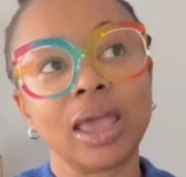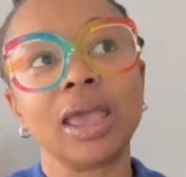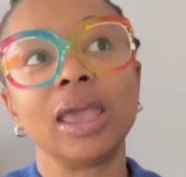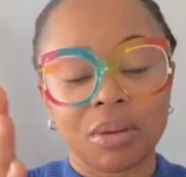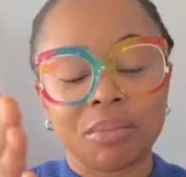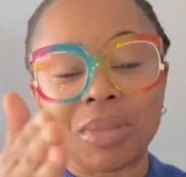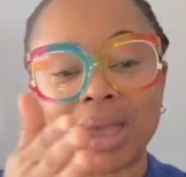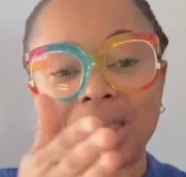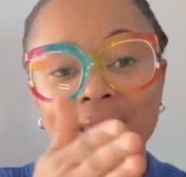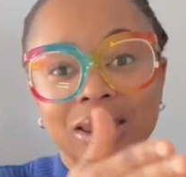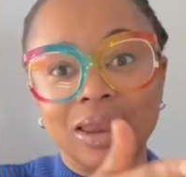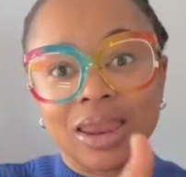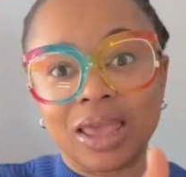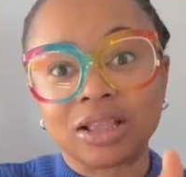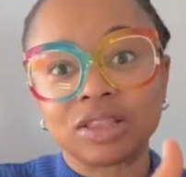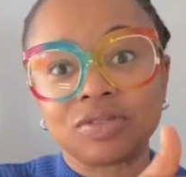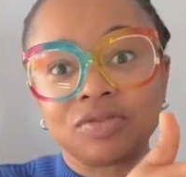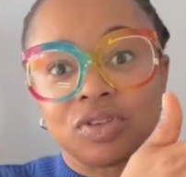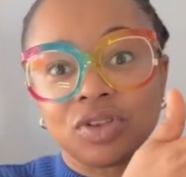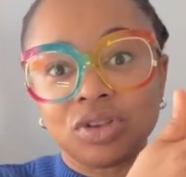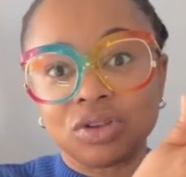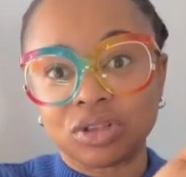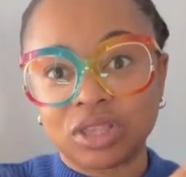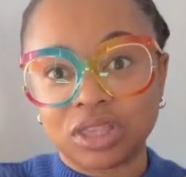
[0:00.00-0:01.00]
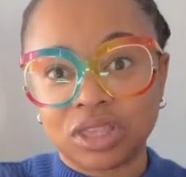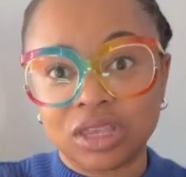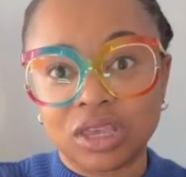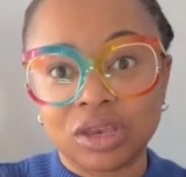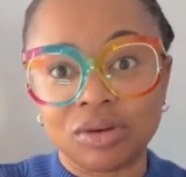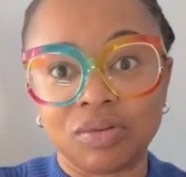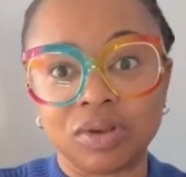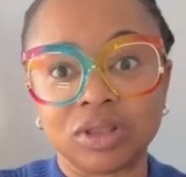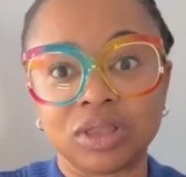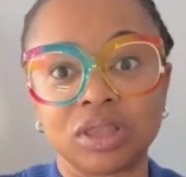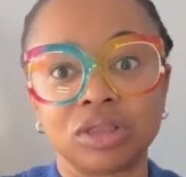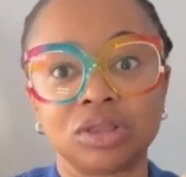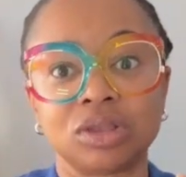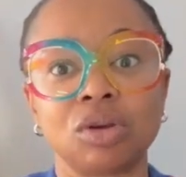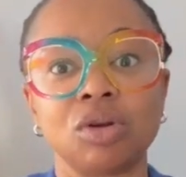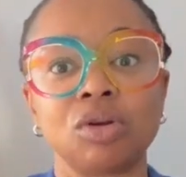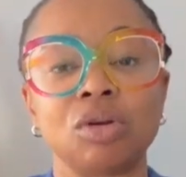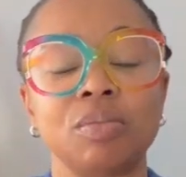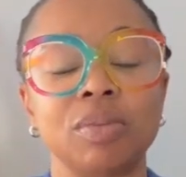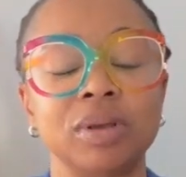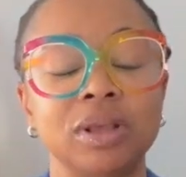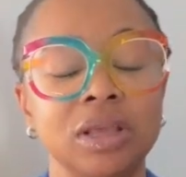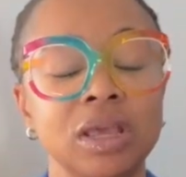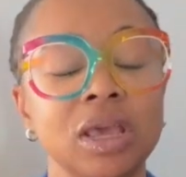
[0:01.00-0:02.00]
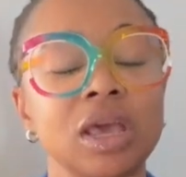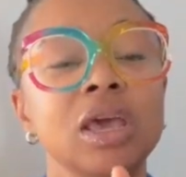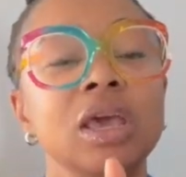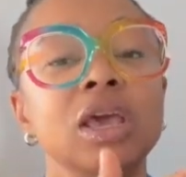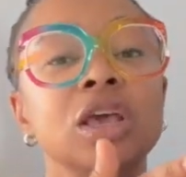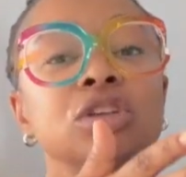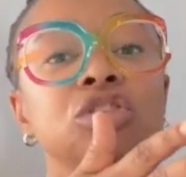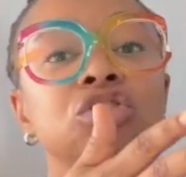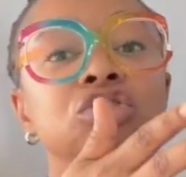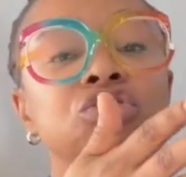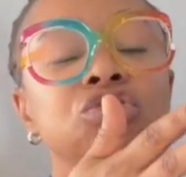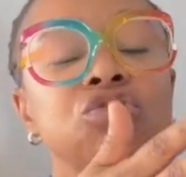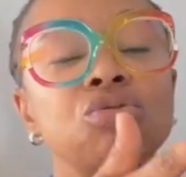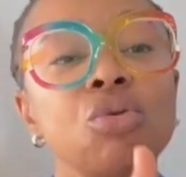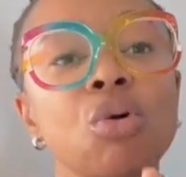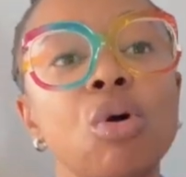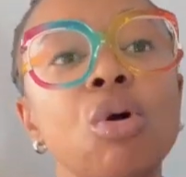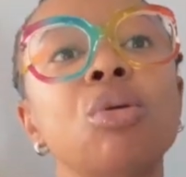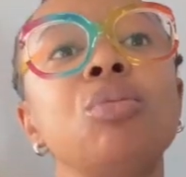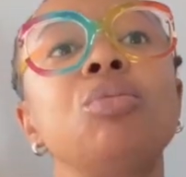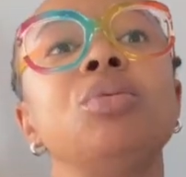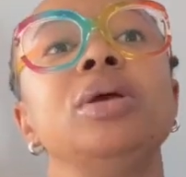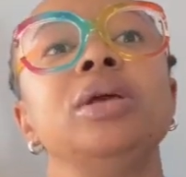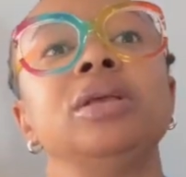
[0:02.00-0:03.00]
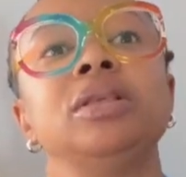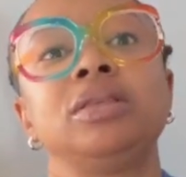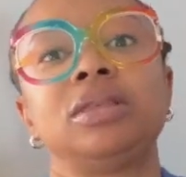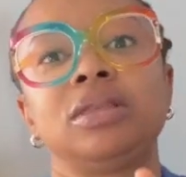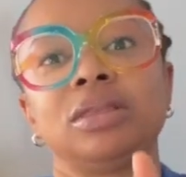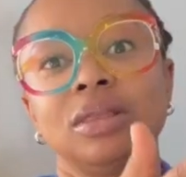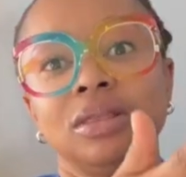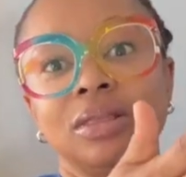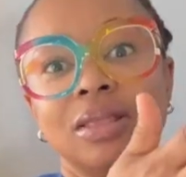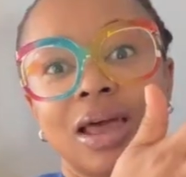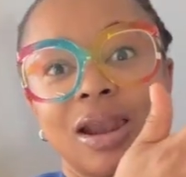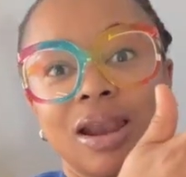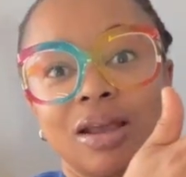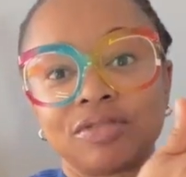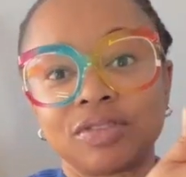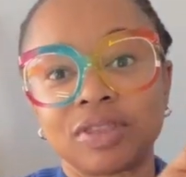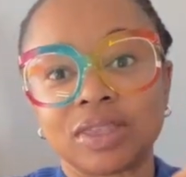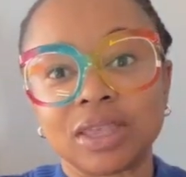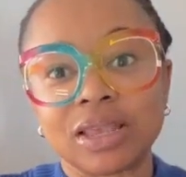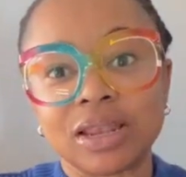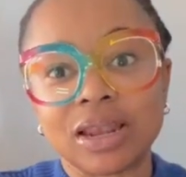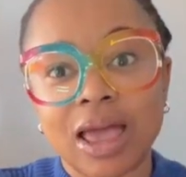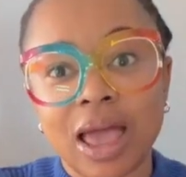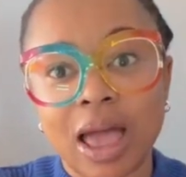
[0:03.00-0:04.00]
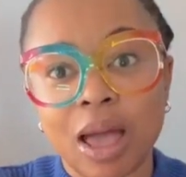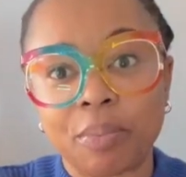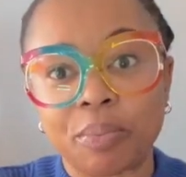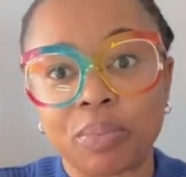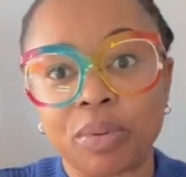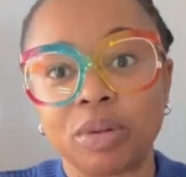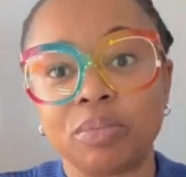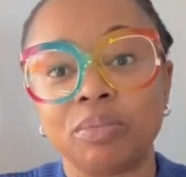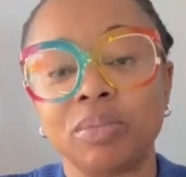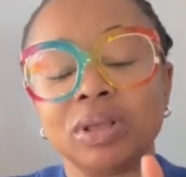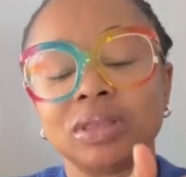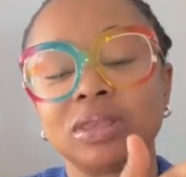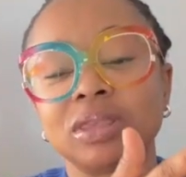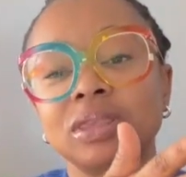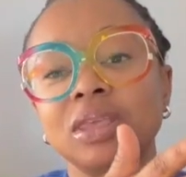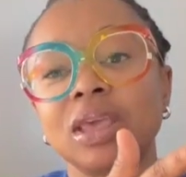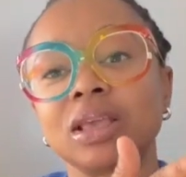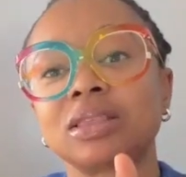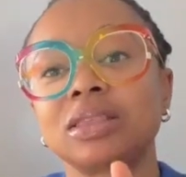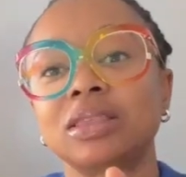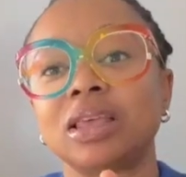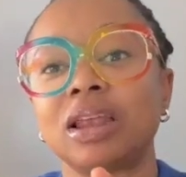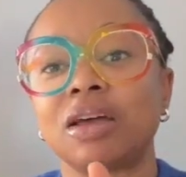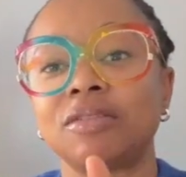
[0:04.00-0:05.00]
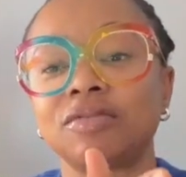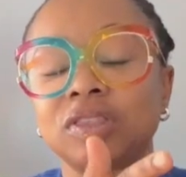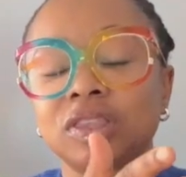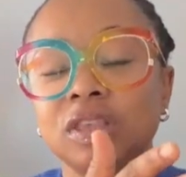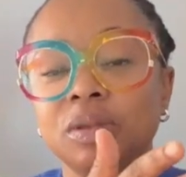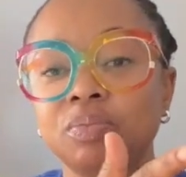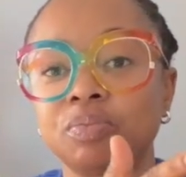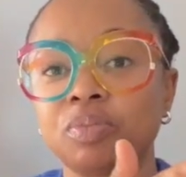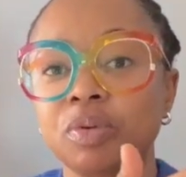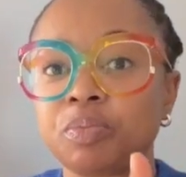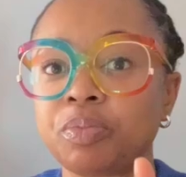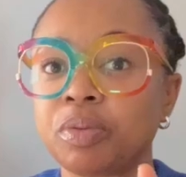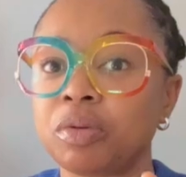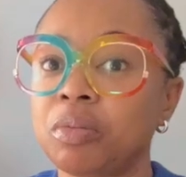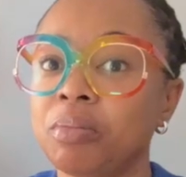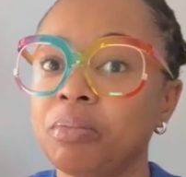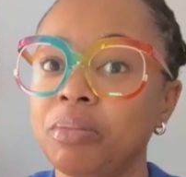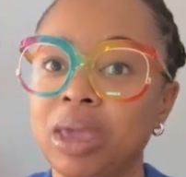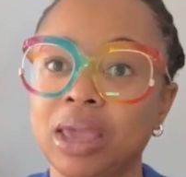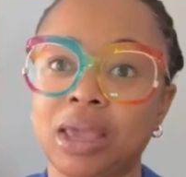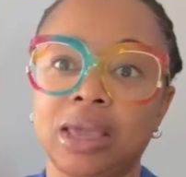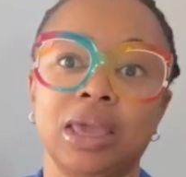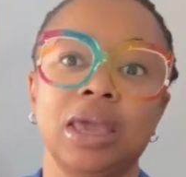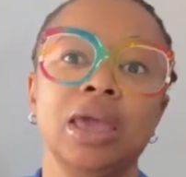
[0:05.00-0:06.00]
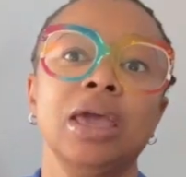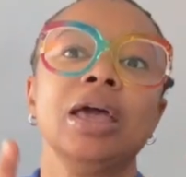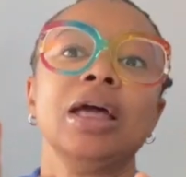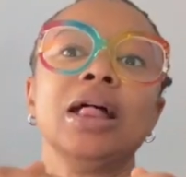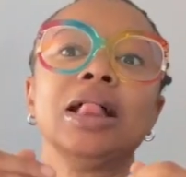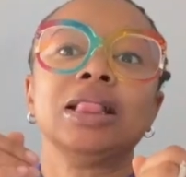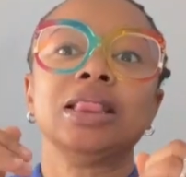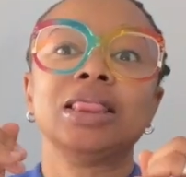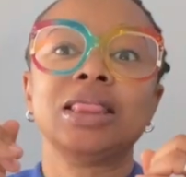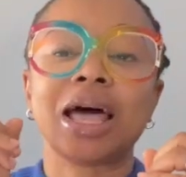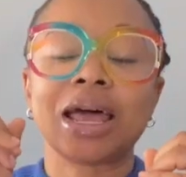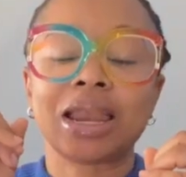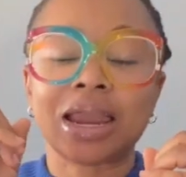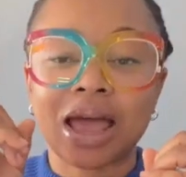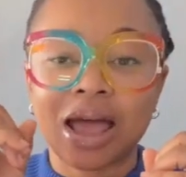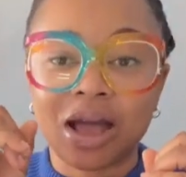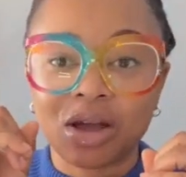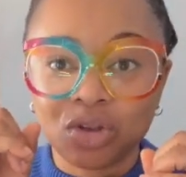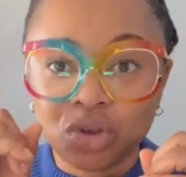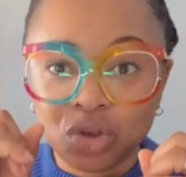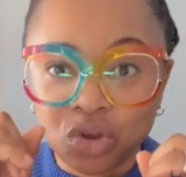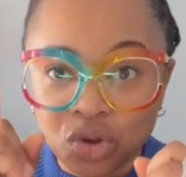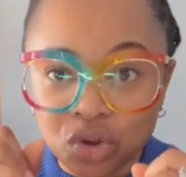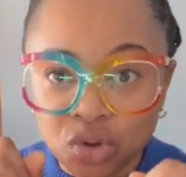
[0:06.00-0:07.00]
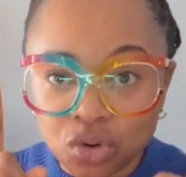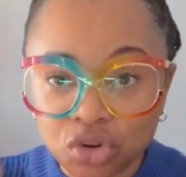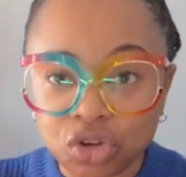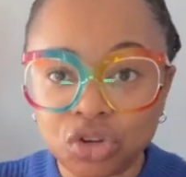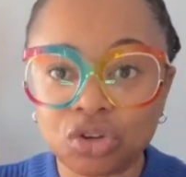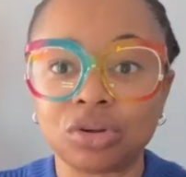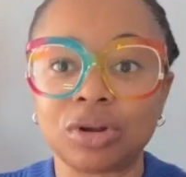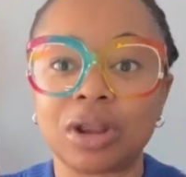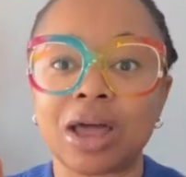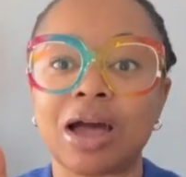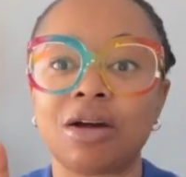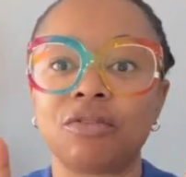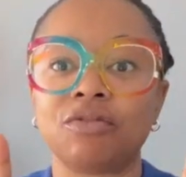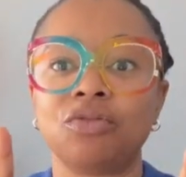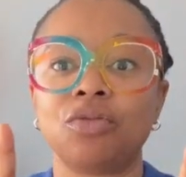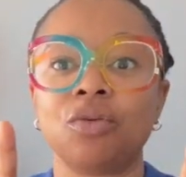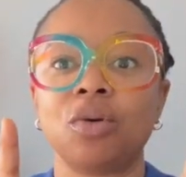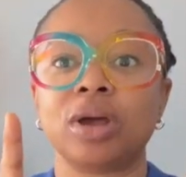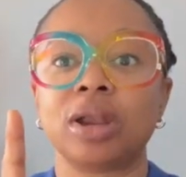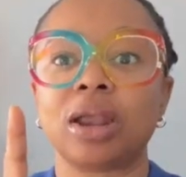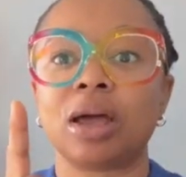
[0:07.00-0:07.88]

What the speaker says: My next video series is going to be stories that I've seen happen, mistakes that I've seen people make that you should avoid.